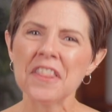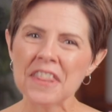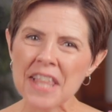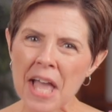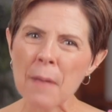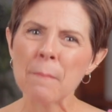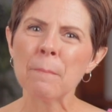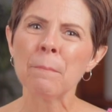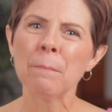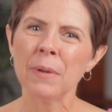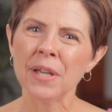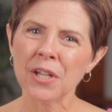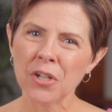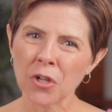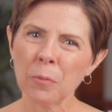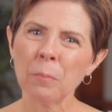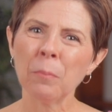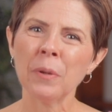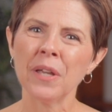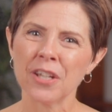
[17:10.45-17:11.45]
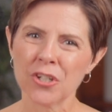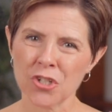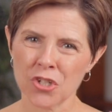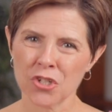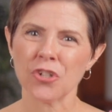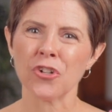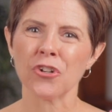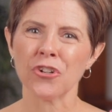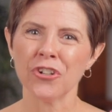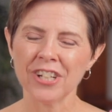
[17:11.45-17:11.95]
at that bigger
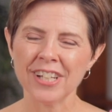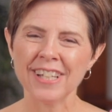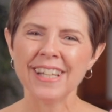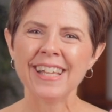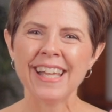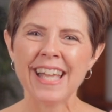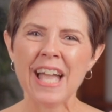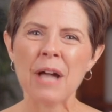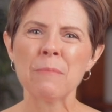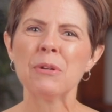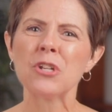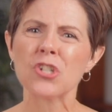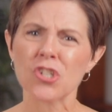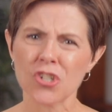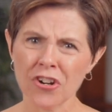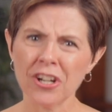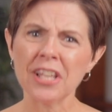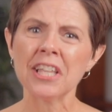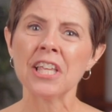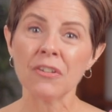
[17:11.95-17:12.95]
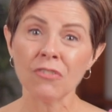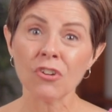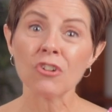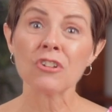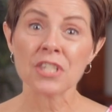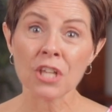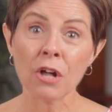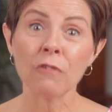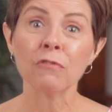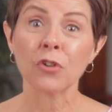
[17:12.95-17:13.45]
picture and be sure to give
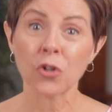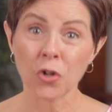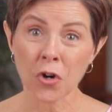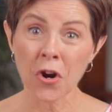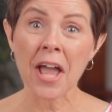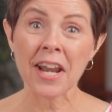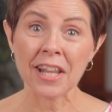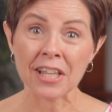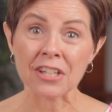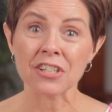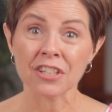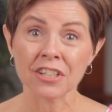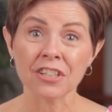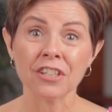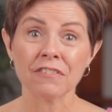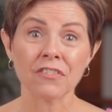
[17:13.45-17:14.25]
yourself credit